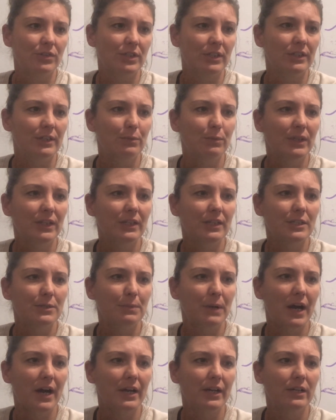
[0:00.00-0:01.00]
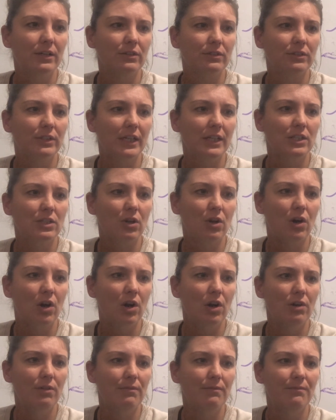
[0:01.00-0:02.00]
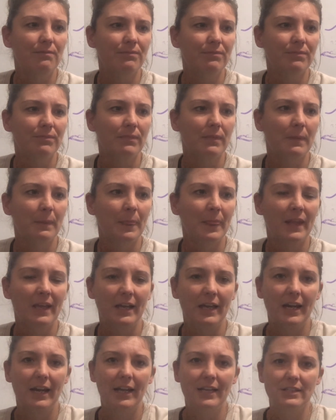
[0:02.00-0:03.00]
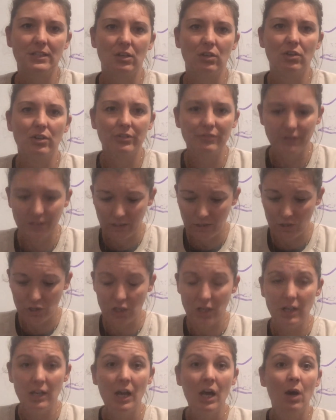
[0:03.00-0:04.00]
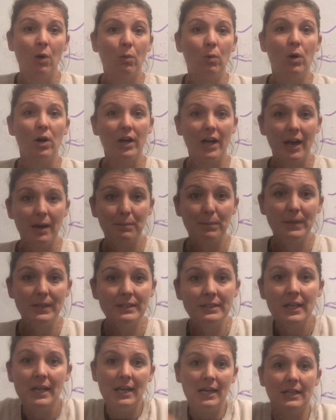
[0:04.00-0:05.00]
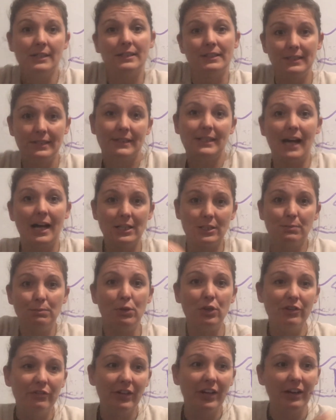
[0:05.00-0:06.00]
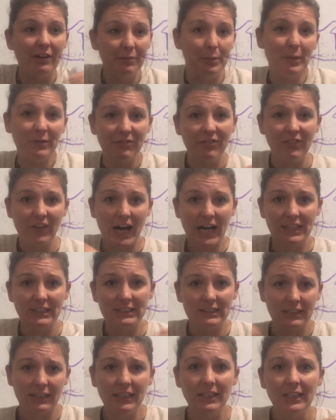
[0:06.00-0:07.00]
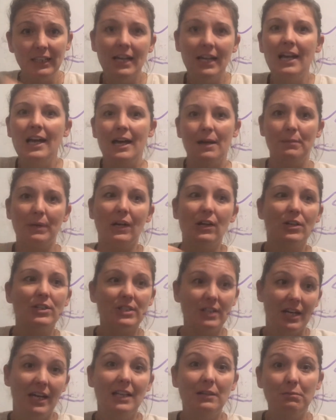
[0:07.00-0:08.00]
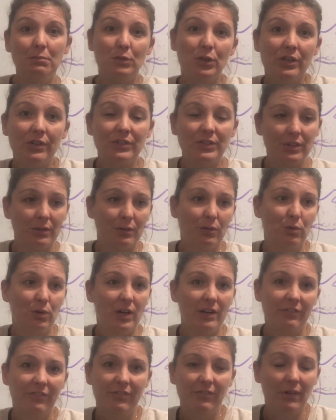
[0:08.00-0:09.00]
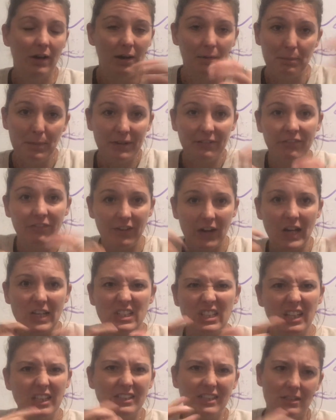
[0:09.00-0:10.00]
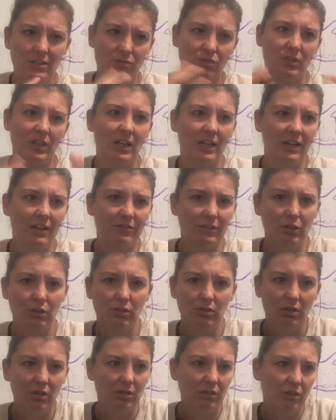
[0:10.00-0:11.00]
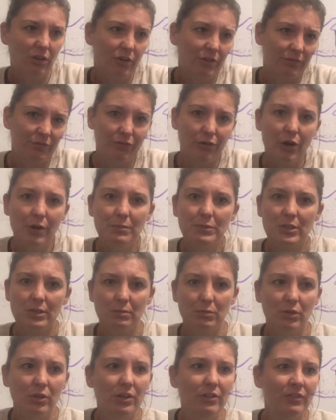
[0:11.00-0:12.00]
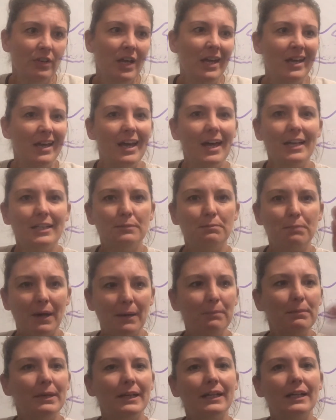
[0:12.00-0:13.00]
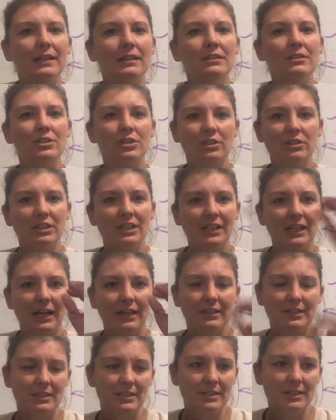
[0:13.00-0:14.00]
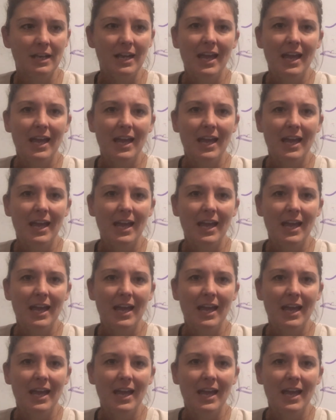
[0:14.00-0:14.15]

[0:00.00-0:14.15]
And then when this particle gets hot, it has a lot of energy. What happens is it starts moving a bit faster, and because it moves quite a bit faster, it doesn't really have a lot of room to move, it's bumping into the others.